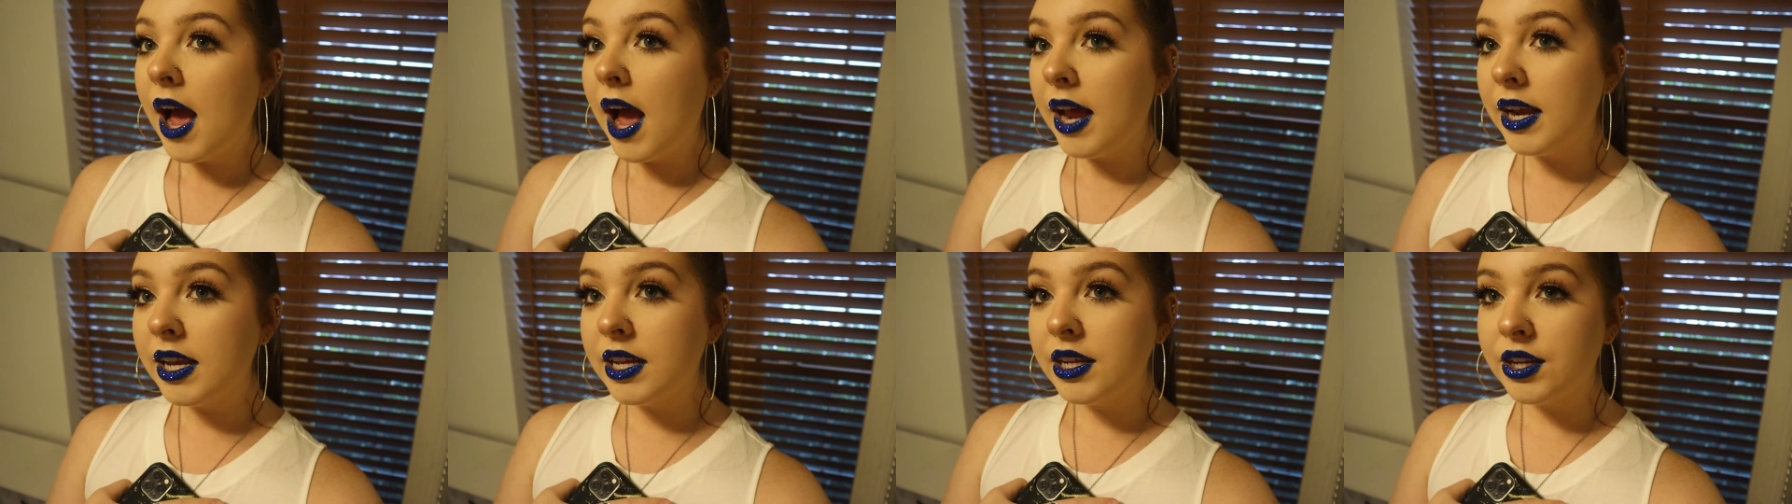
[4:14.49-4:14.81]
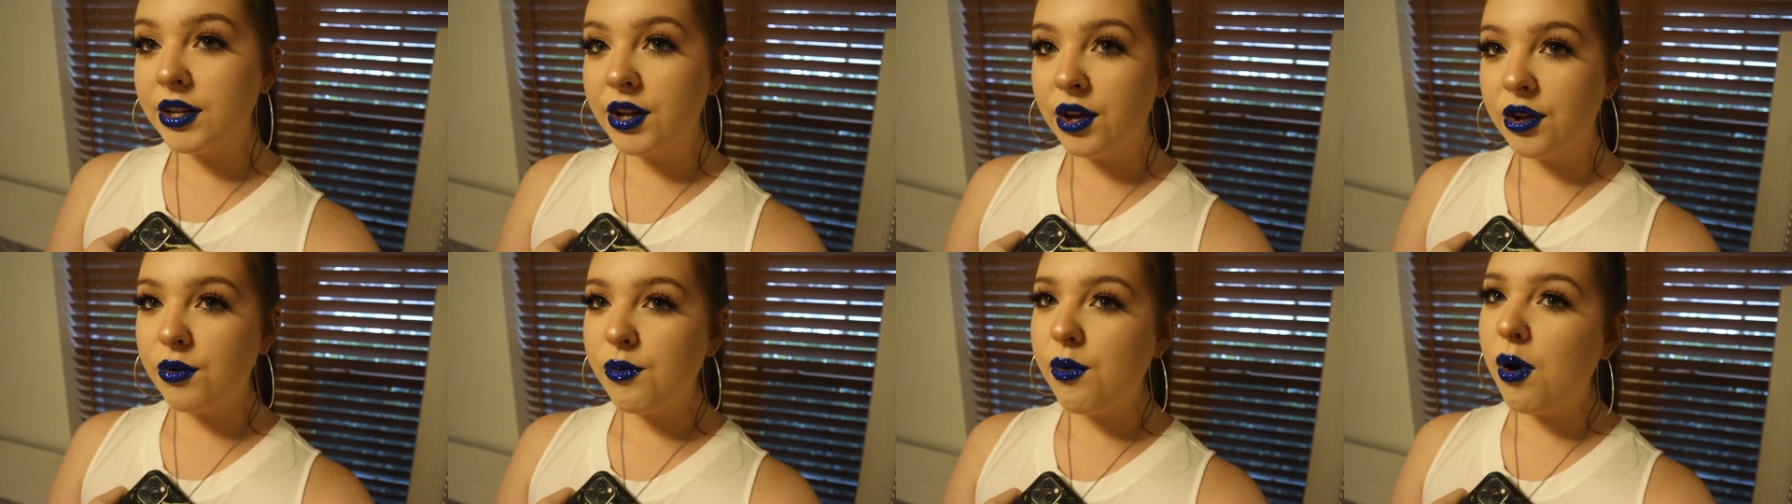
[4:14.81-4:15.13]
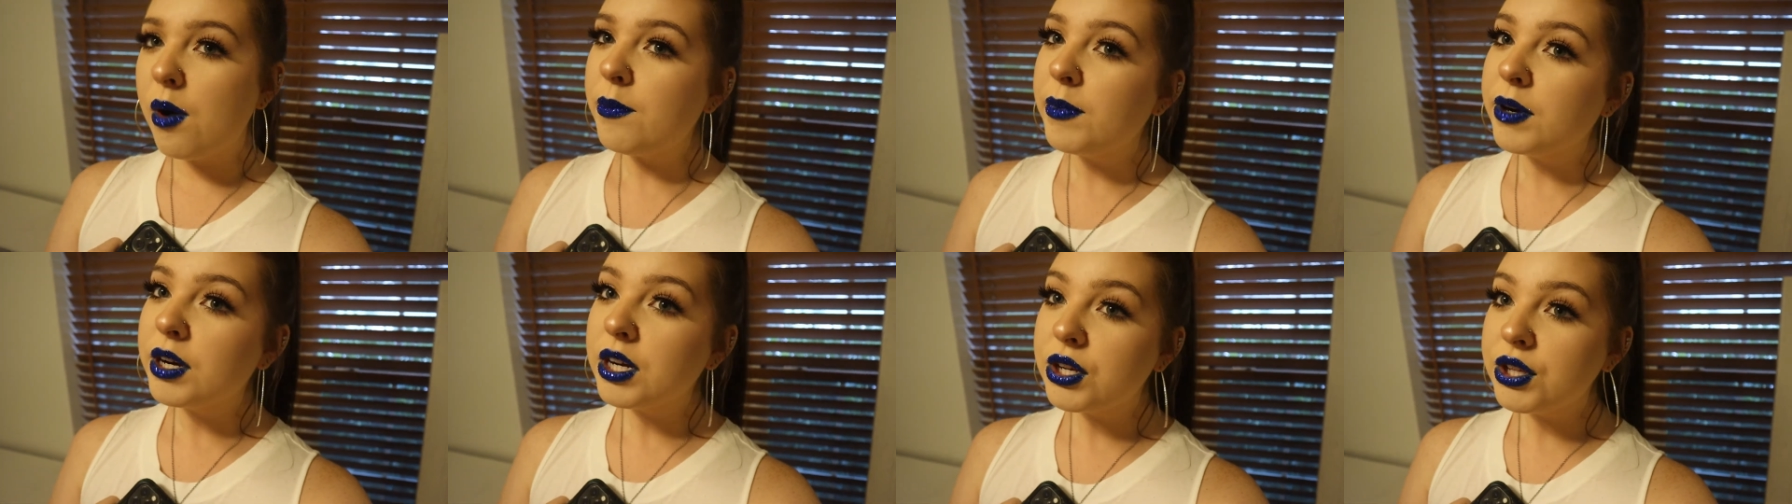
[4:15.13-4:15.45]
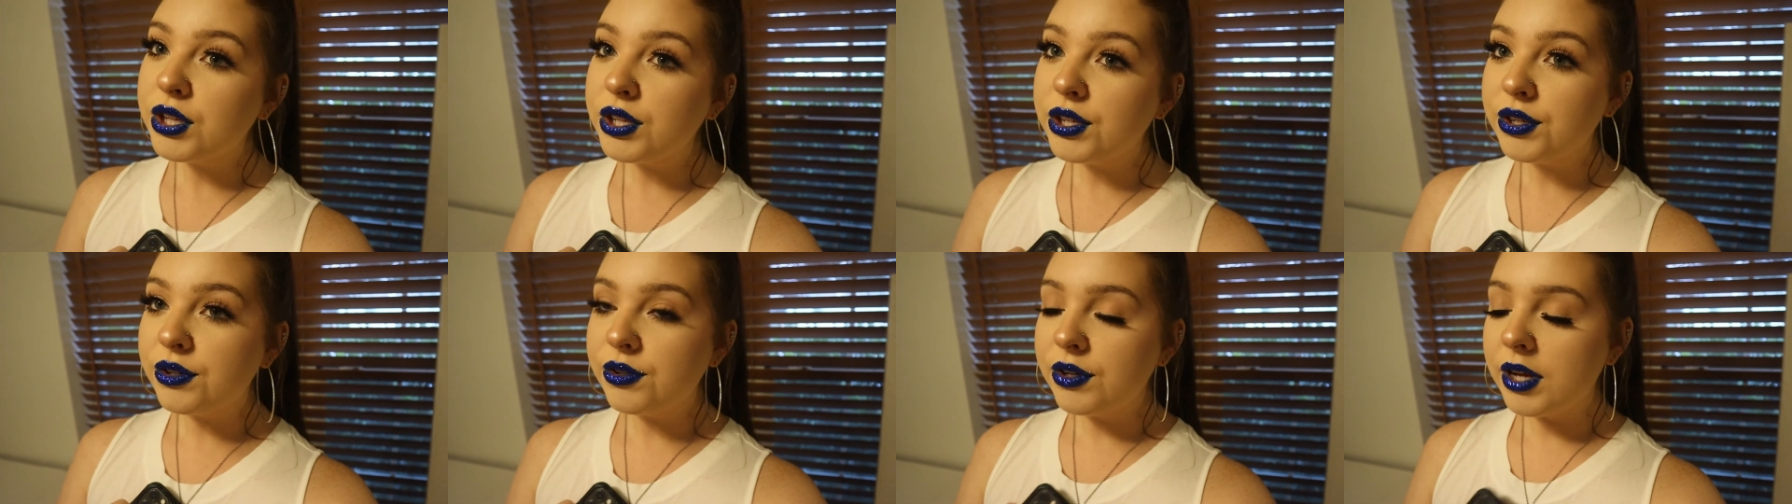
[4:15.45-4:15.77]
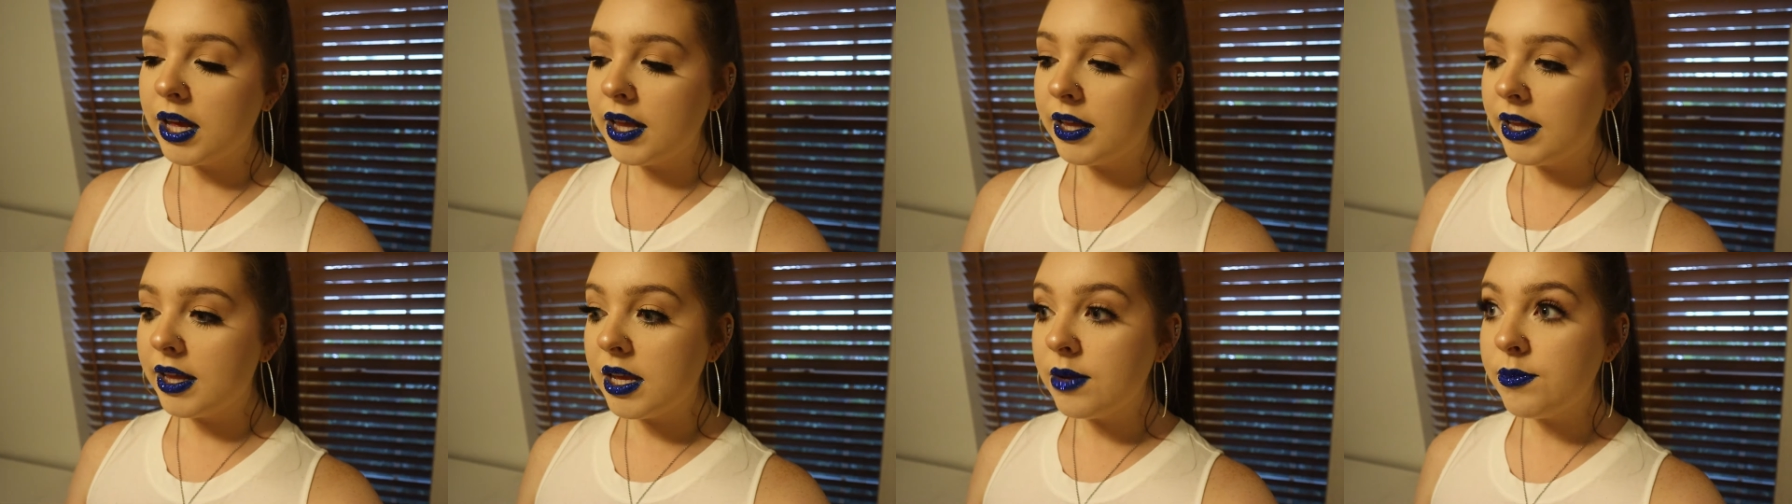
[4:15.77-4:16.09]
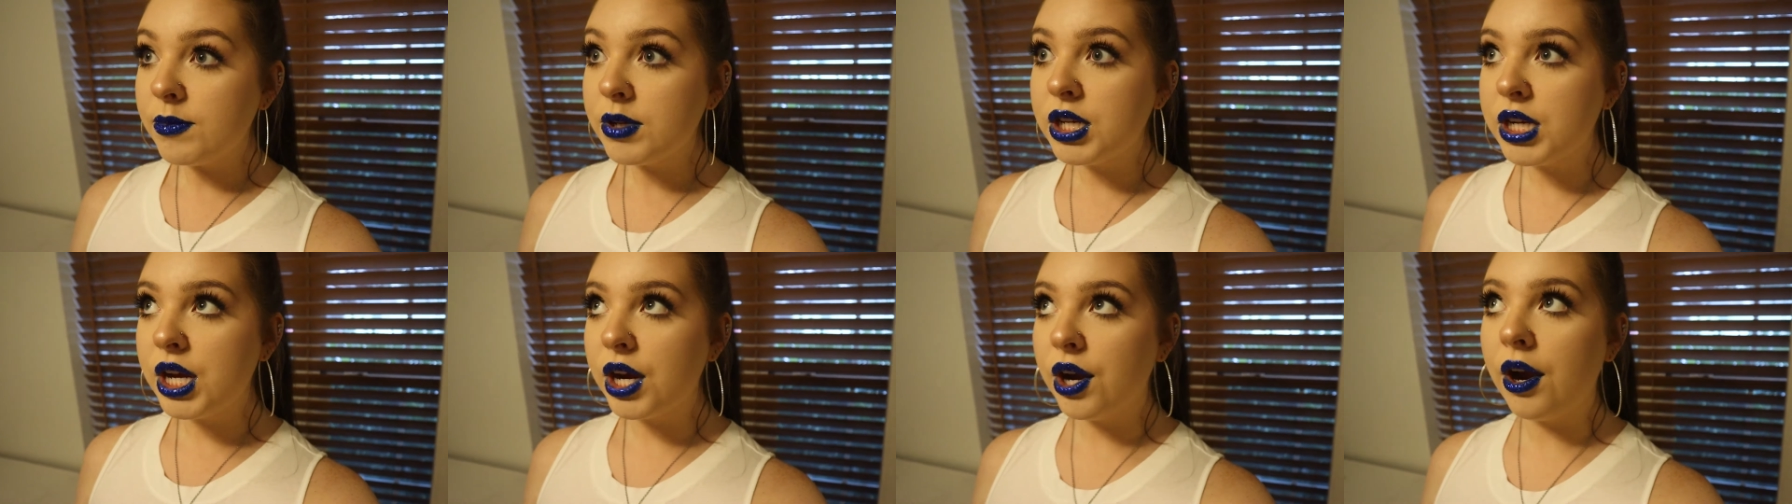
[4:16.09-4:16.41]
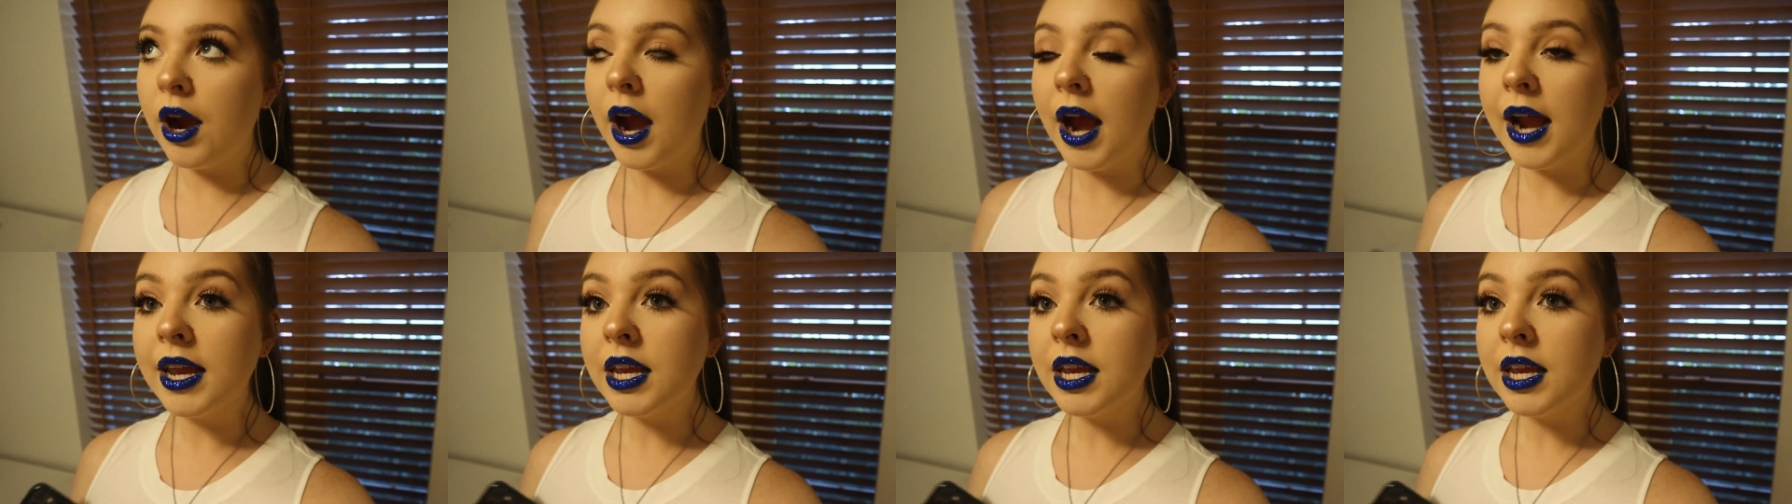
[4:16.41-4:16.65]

I need to go to Walmart to get Liam a chair.